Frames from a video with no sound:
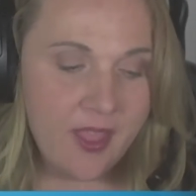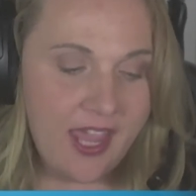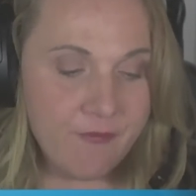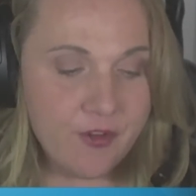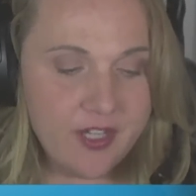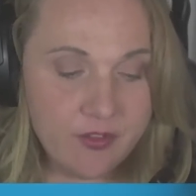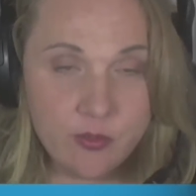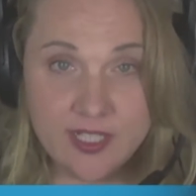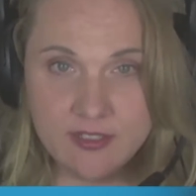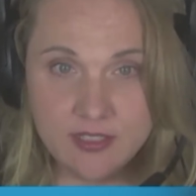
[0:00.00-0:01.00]
And for
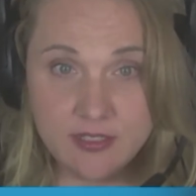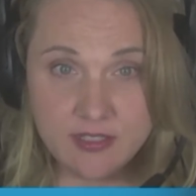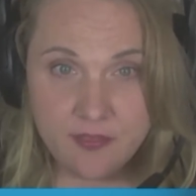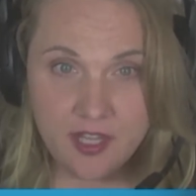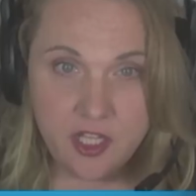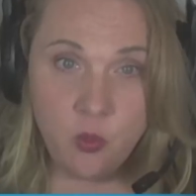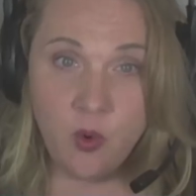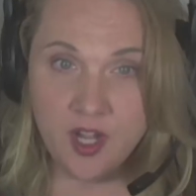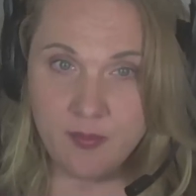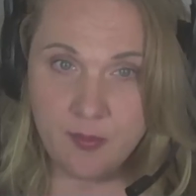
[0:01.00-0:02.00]
different reasons, I think you
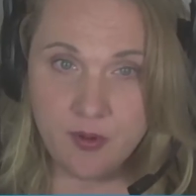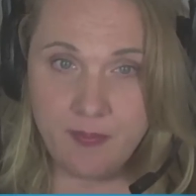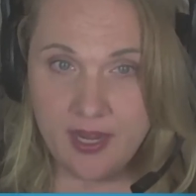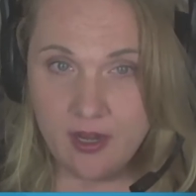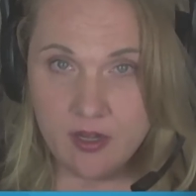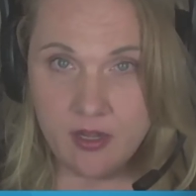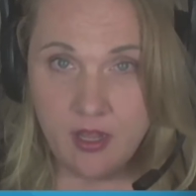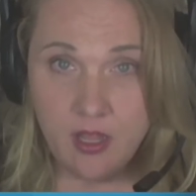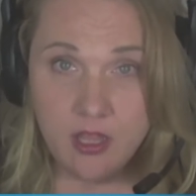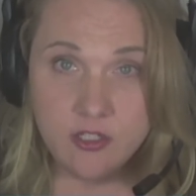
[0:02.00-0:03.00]
want to be prepared
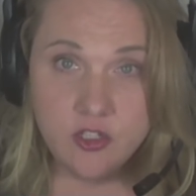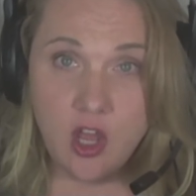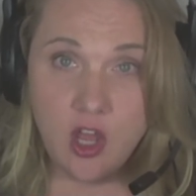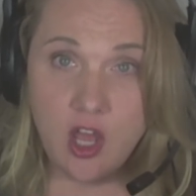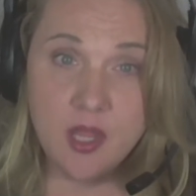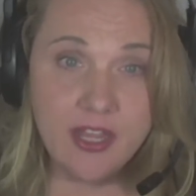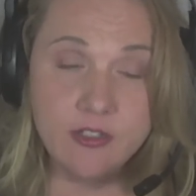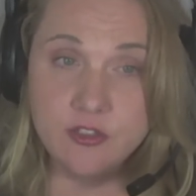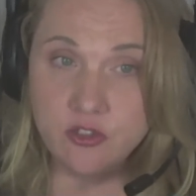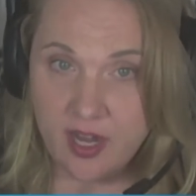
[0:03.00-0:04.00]
to talk about
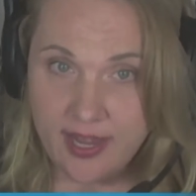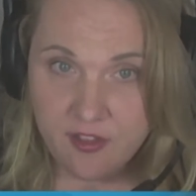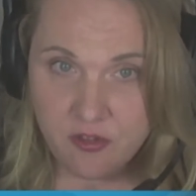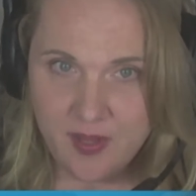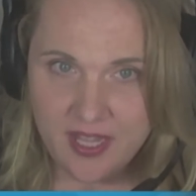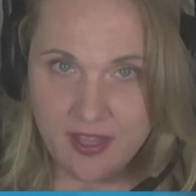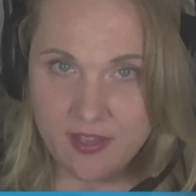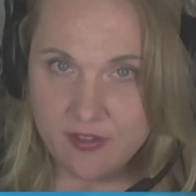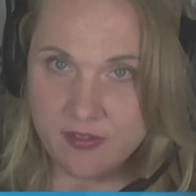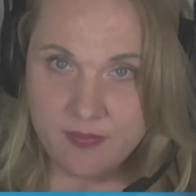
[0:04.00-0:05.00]
your strengths
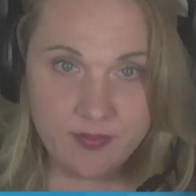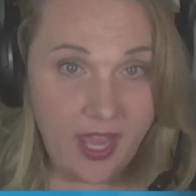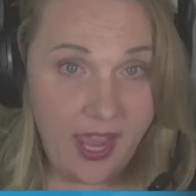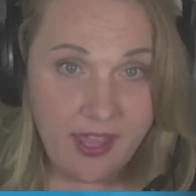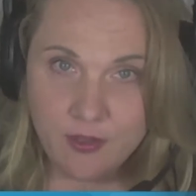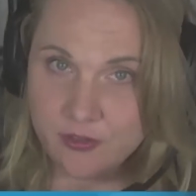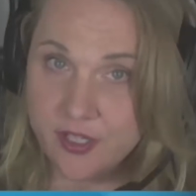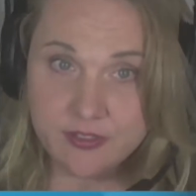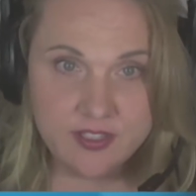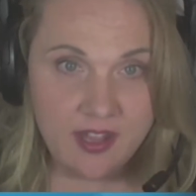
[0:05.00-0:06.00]
because, hey, those are
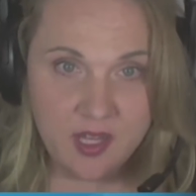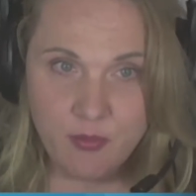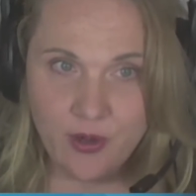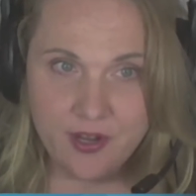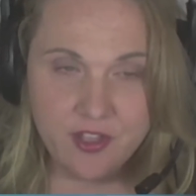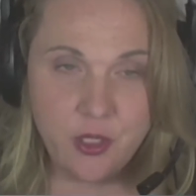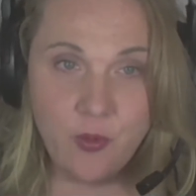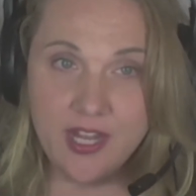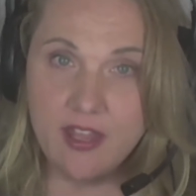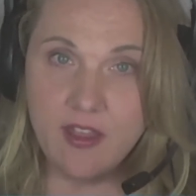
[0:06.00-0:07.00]
your selling points and you
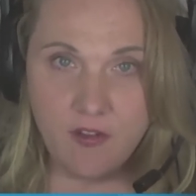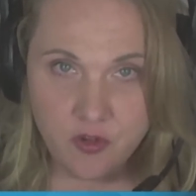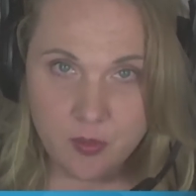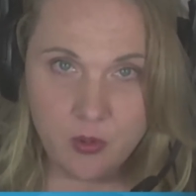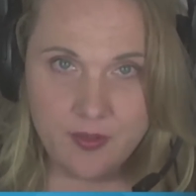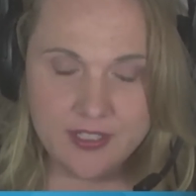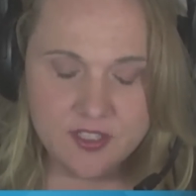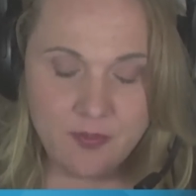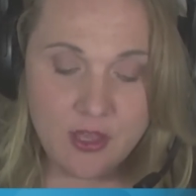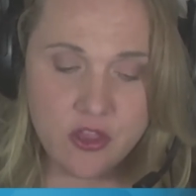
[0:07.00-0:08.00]
want to get comfortable with it,
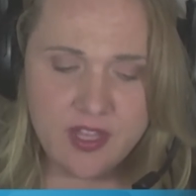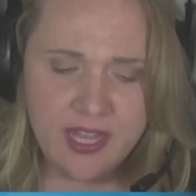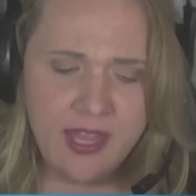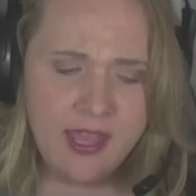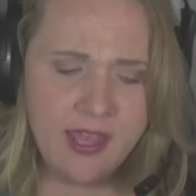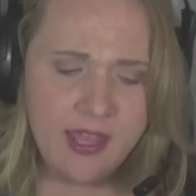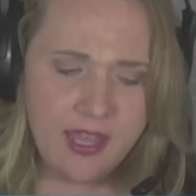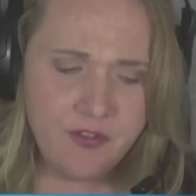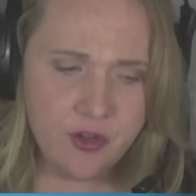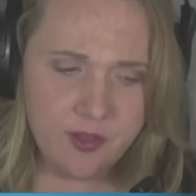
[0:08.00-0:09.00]
especially
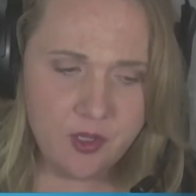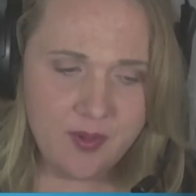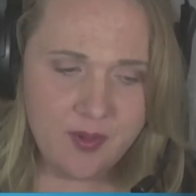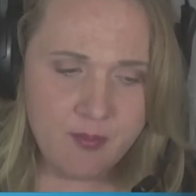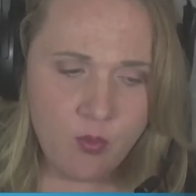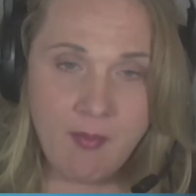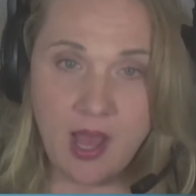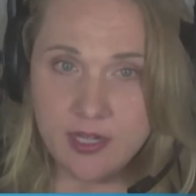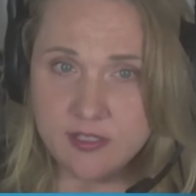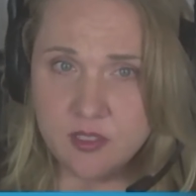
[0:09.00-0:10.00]
if you're a little bit more
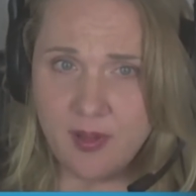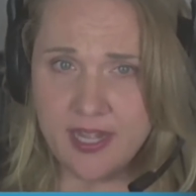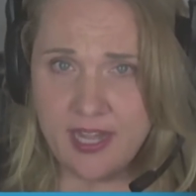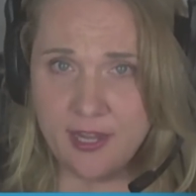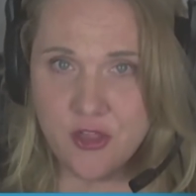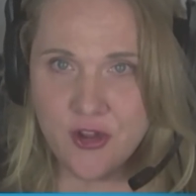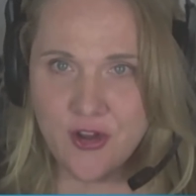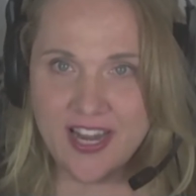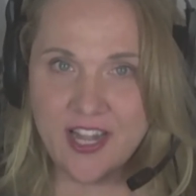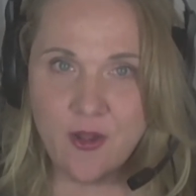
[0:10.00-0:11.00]
modest by nature.
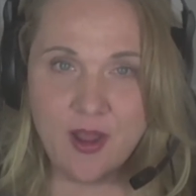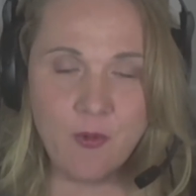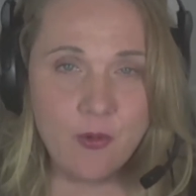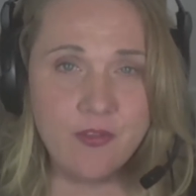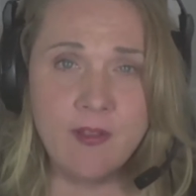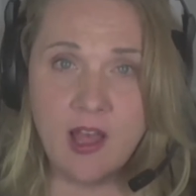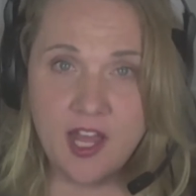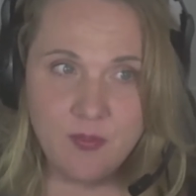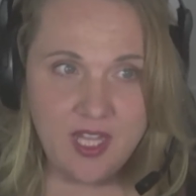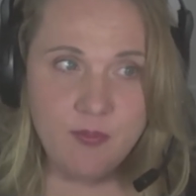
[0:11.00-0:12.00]
And I know I work with a
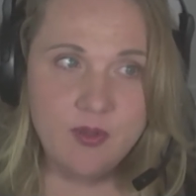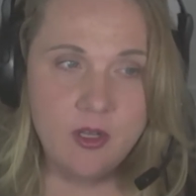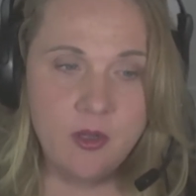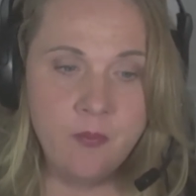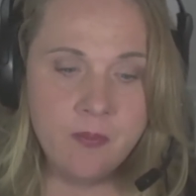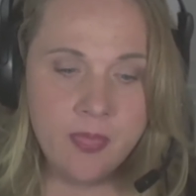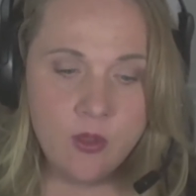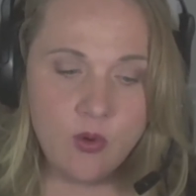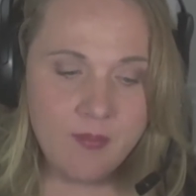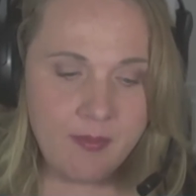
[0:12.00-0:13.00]
lot of people
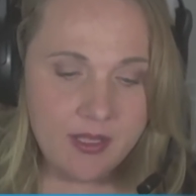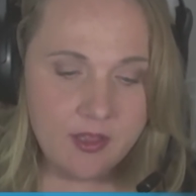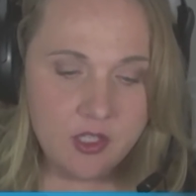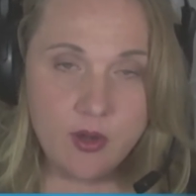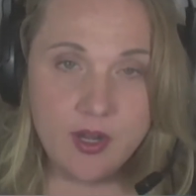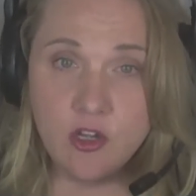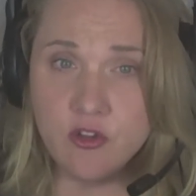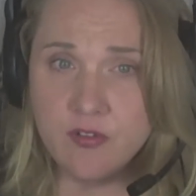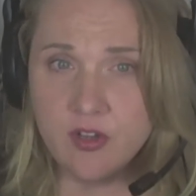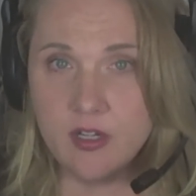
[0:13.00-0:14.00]
who are maybe a little more
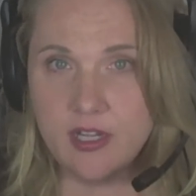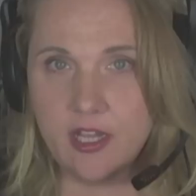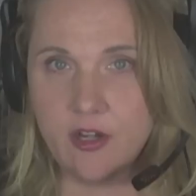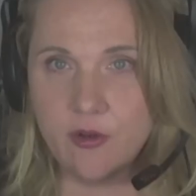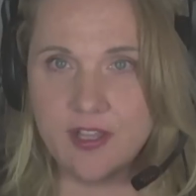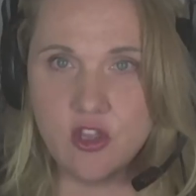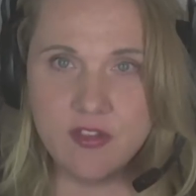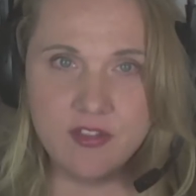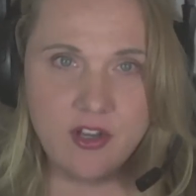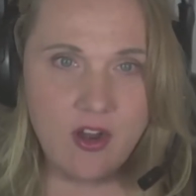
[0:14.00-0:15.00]
introverted or they
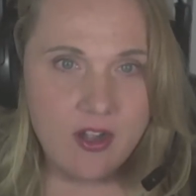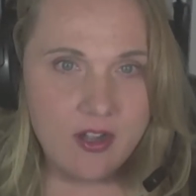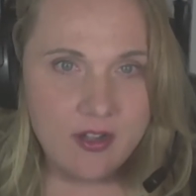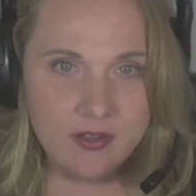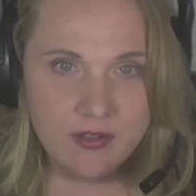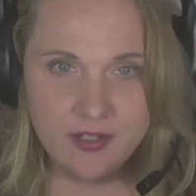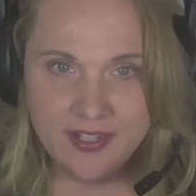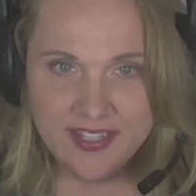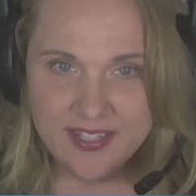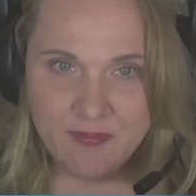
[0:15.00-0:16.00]
just aren't
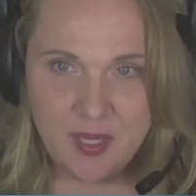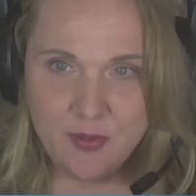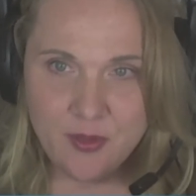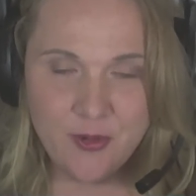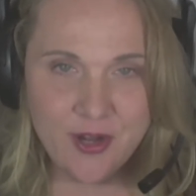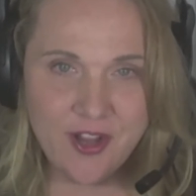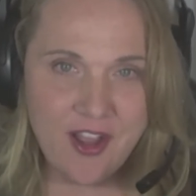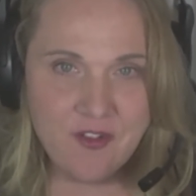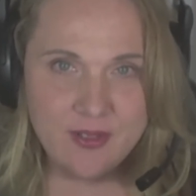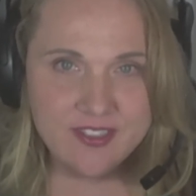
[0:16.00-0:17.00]
people who are
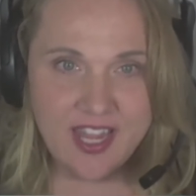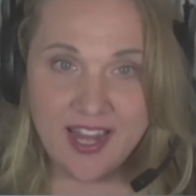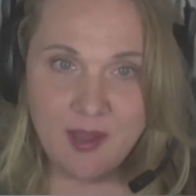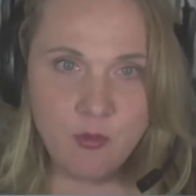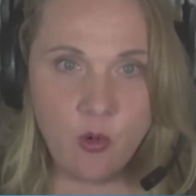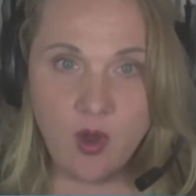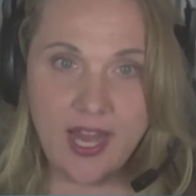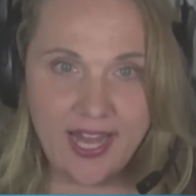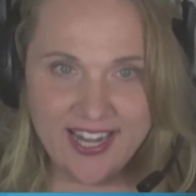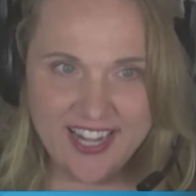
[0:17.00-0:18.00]
comfortable saying I'm
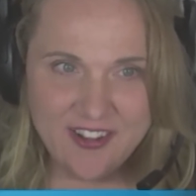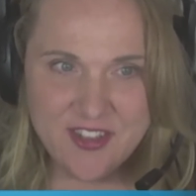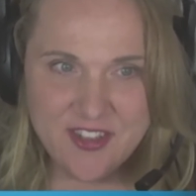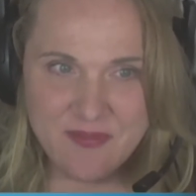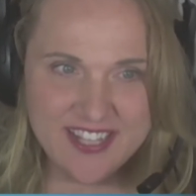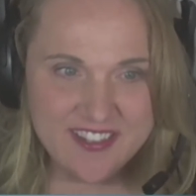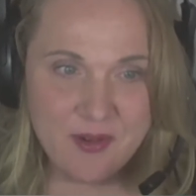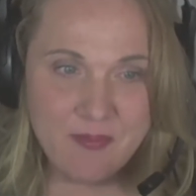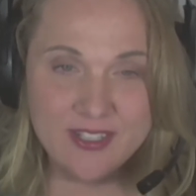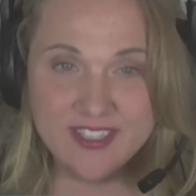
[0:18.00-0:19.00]
great, just because of
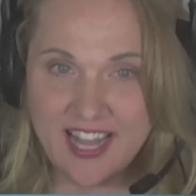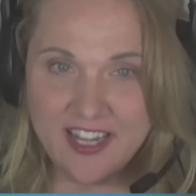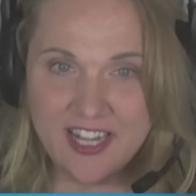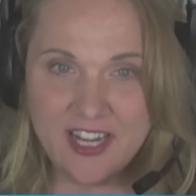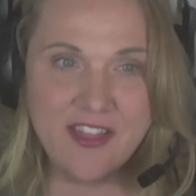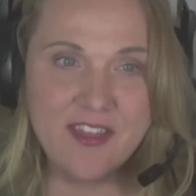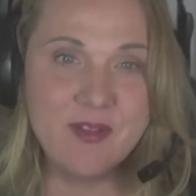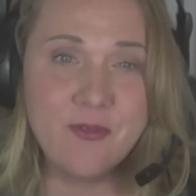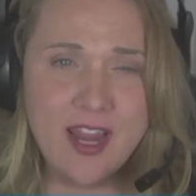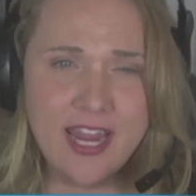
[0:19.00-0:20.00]
their personality or how they've
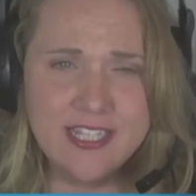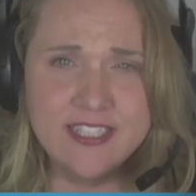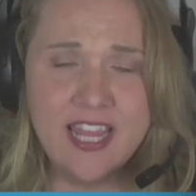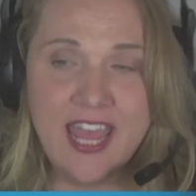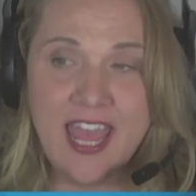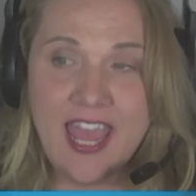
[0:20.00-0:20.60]
been raised.